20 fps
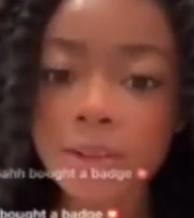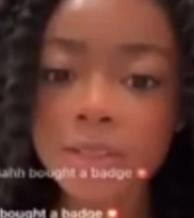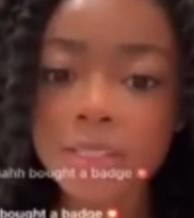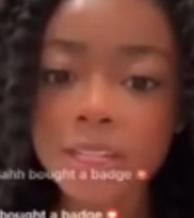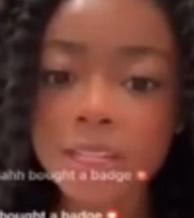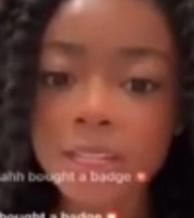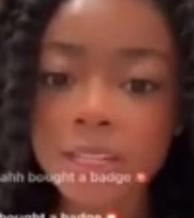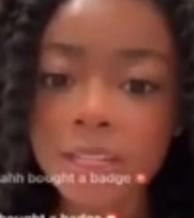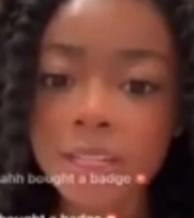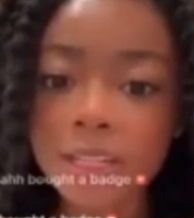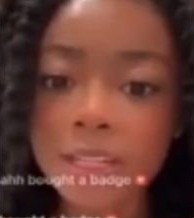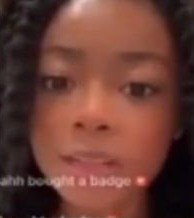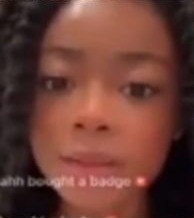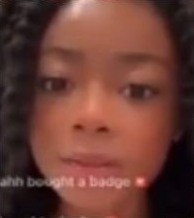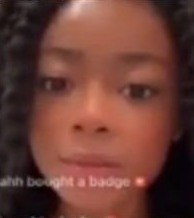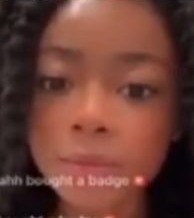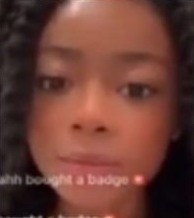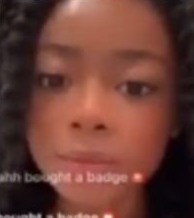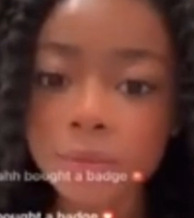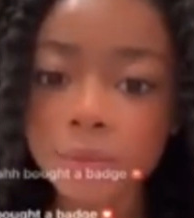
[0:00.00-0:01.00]

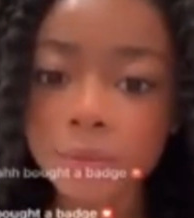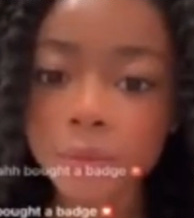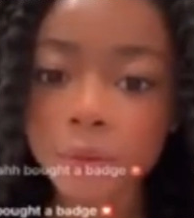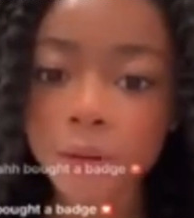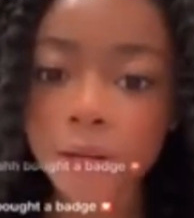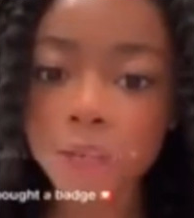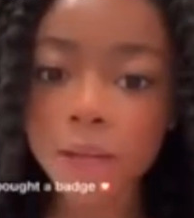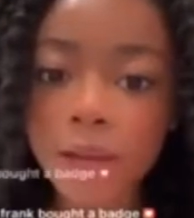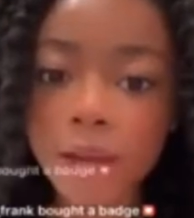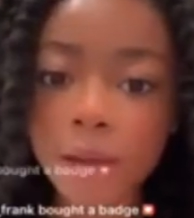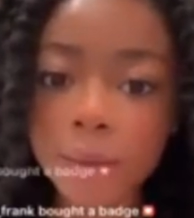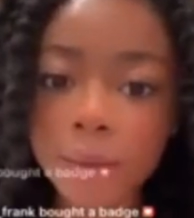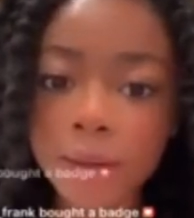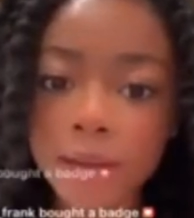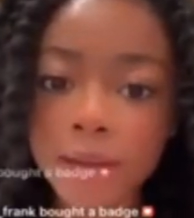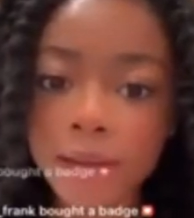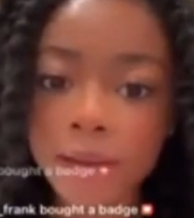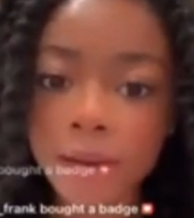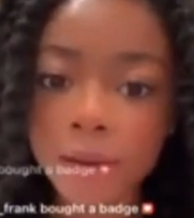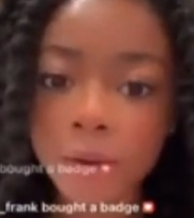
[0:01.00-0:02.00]
um,
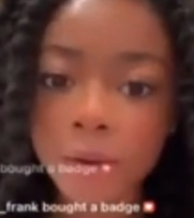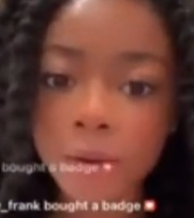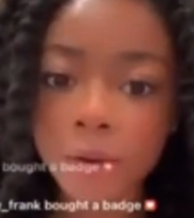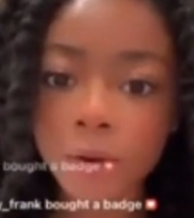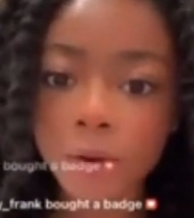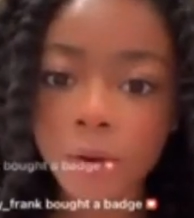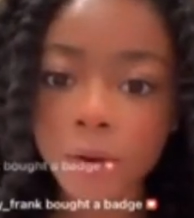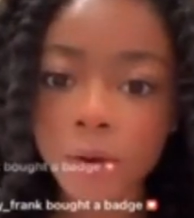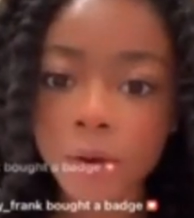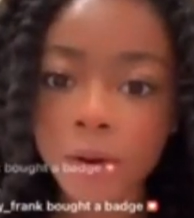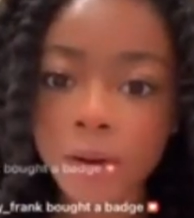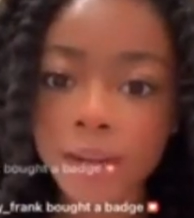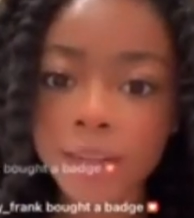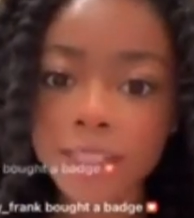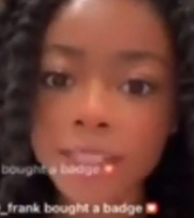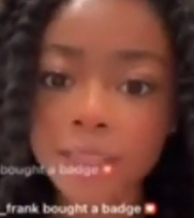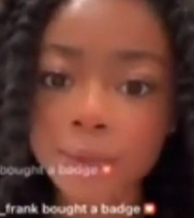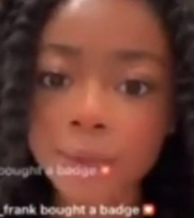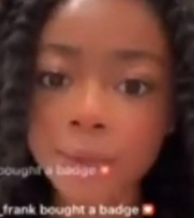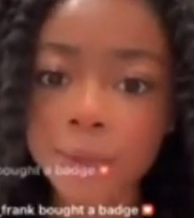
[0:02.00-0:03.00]

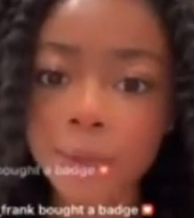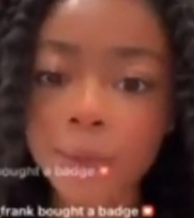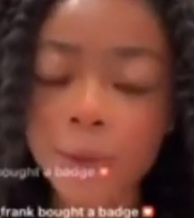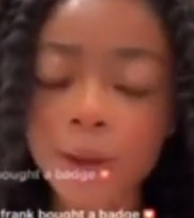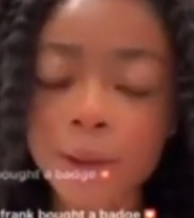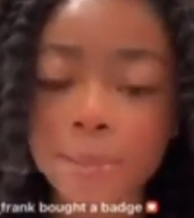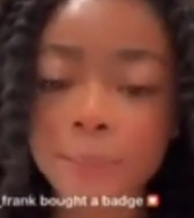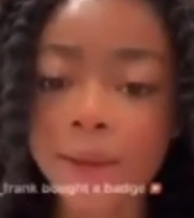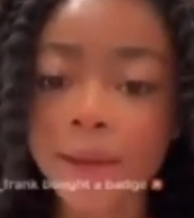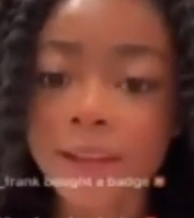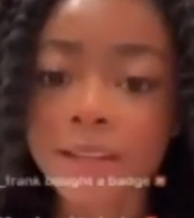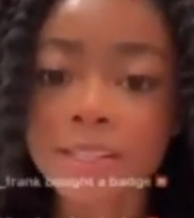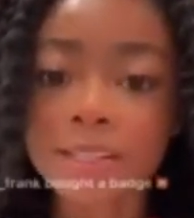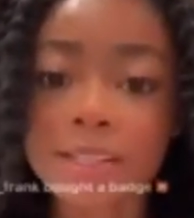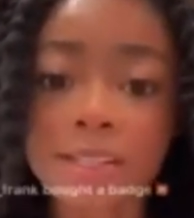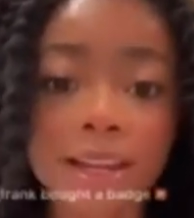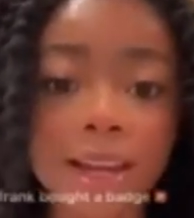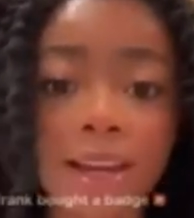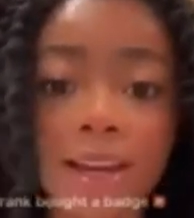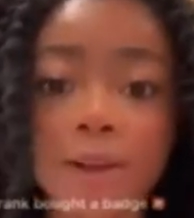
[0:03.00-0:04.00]
Netflix. Someone
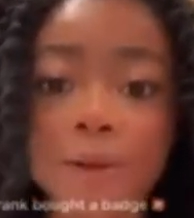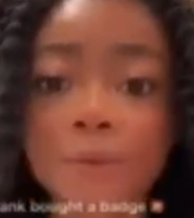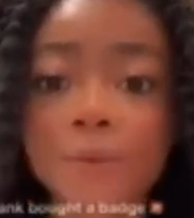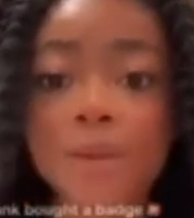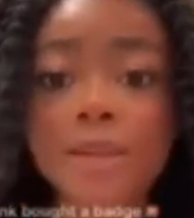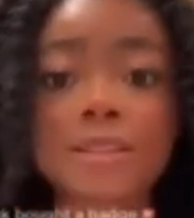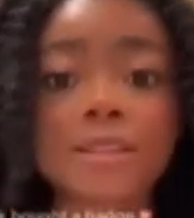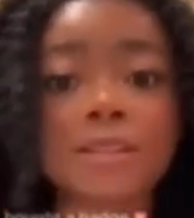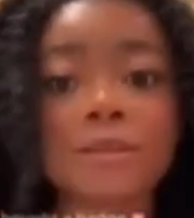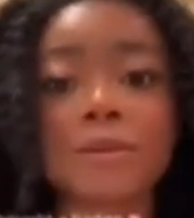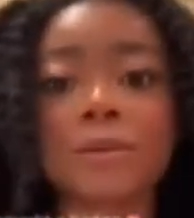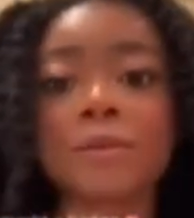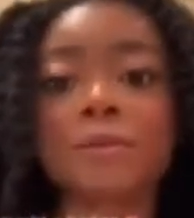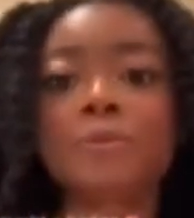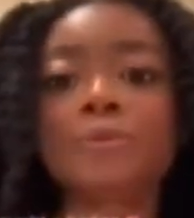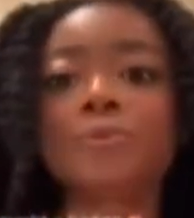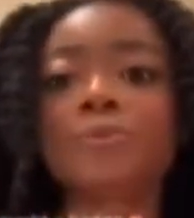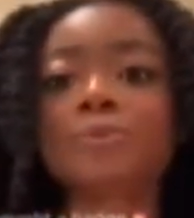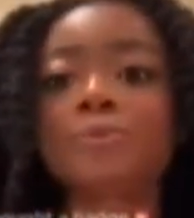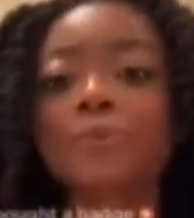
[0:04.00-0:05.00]
said, I don't see
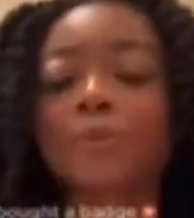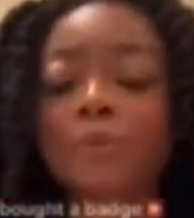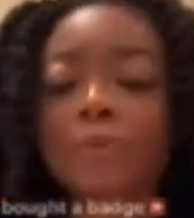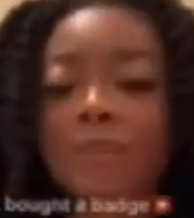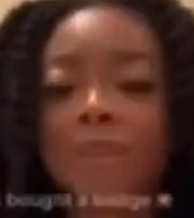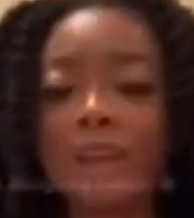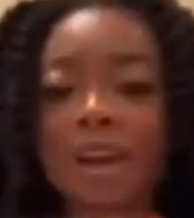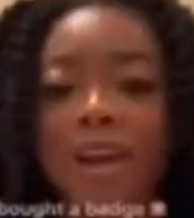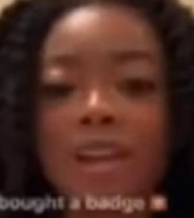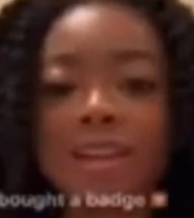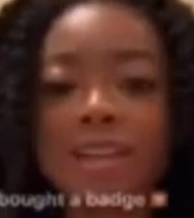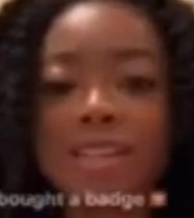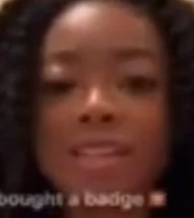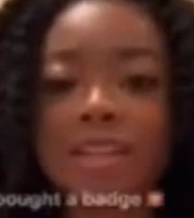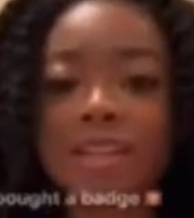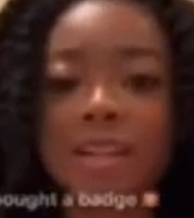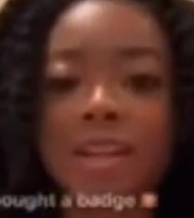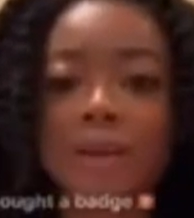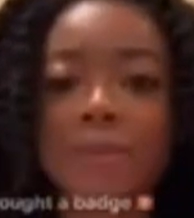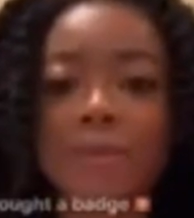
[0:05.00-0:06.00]
anyone
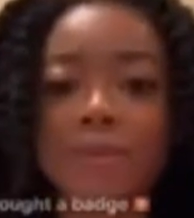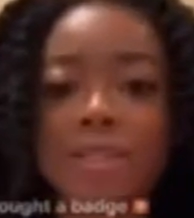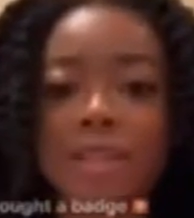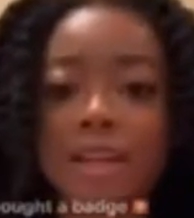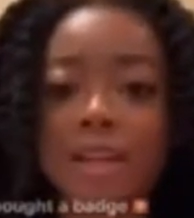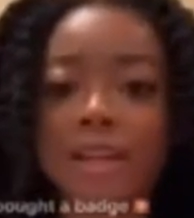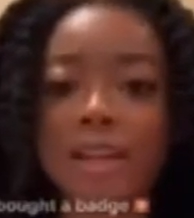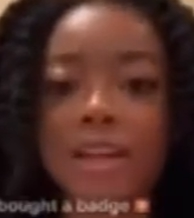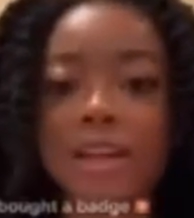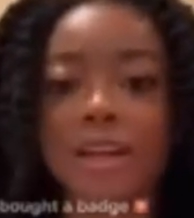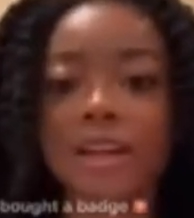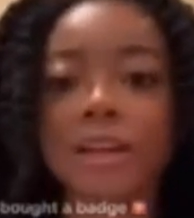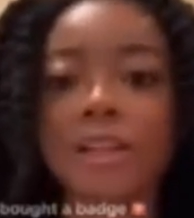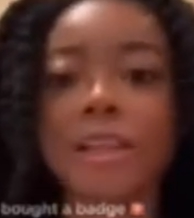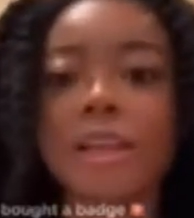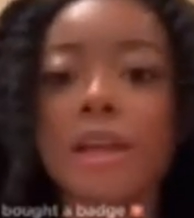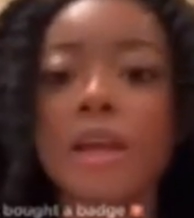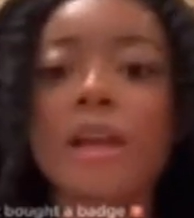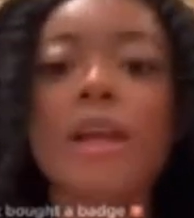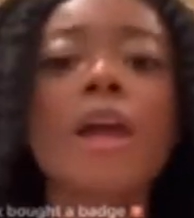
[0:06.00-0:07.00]
commenting at all. I
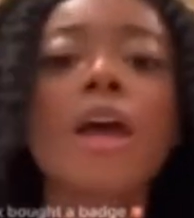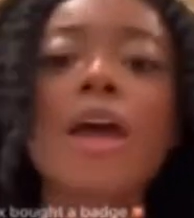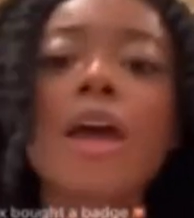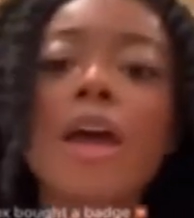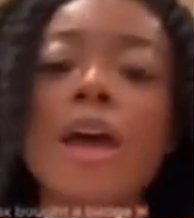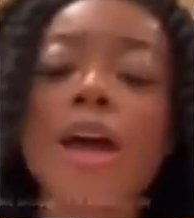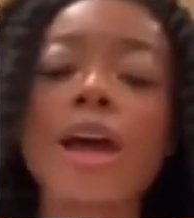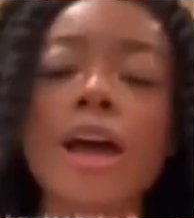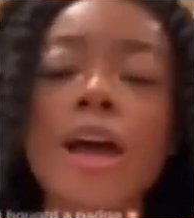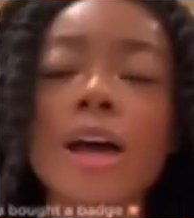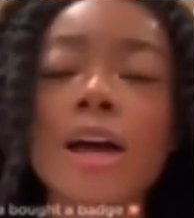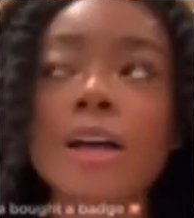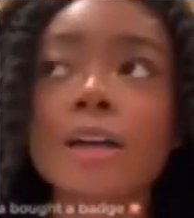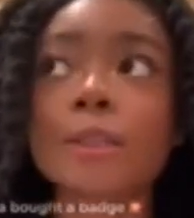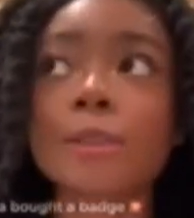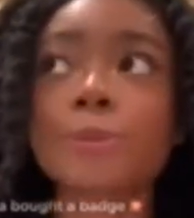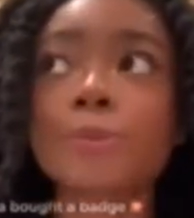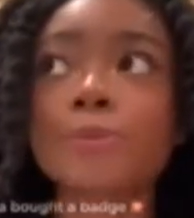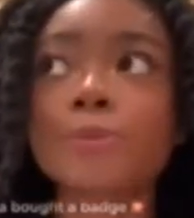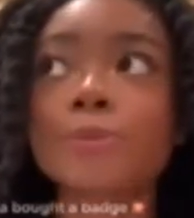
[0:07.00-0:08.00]
just see people buying
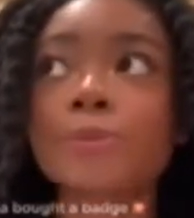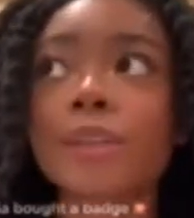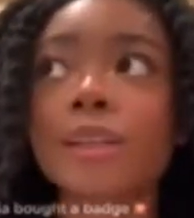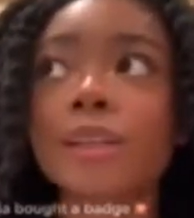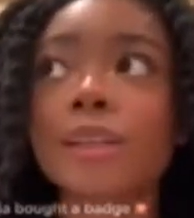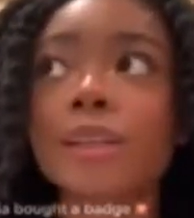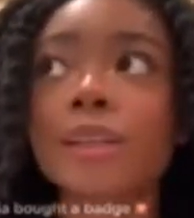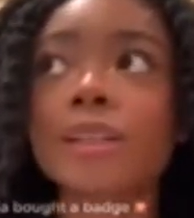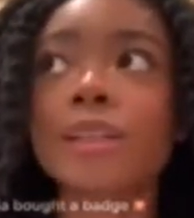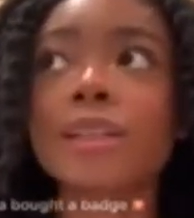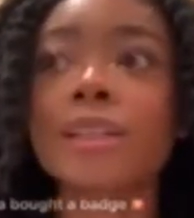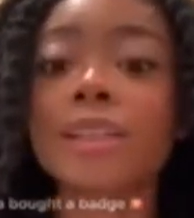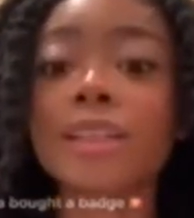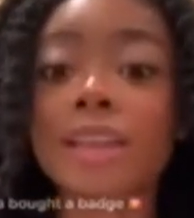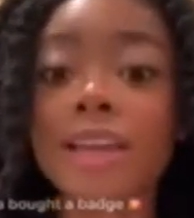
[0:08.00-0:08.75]
badges. I know, me too.